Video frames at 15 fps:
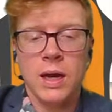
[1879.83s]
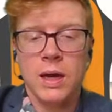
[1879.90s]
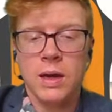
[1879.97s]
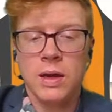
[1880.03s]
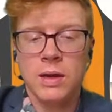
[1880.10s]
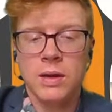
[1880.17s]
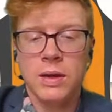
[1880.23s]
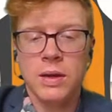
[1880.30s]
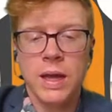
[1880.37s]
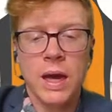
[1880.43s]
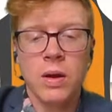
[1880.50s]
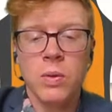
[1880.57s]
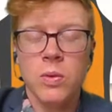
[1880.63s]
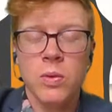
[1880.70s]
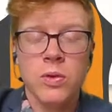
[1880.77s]
now
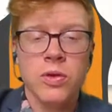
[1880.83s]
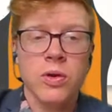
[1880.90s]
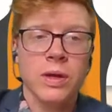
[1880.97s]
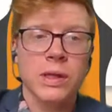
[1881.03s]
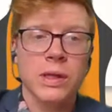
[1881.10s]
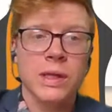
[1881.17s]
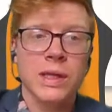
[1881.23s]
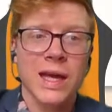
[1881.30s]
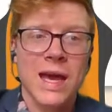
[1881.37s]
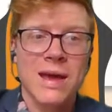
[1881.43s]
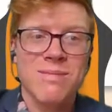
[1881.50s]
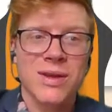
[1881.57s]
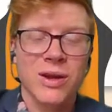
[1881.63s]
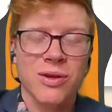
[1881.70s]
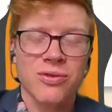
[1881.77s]
or during the game,
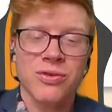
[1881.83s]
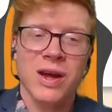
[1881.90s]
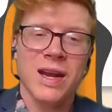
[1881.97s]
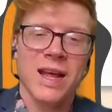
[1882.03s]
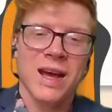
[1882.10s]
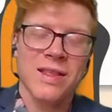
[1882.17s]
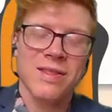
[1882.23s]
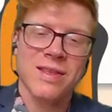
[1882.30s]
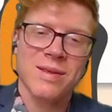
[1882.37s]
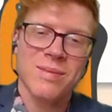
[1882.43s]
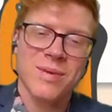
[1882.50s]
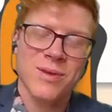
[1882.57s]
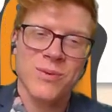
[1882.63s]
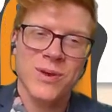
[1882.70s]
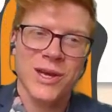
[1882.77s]
and I'll try and answer them
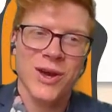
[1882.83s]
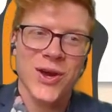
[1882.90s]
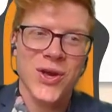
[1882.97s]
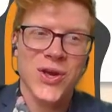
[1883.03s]
as we go.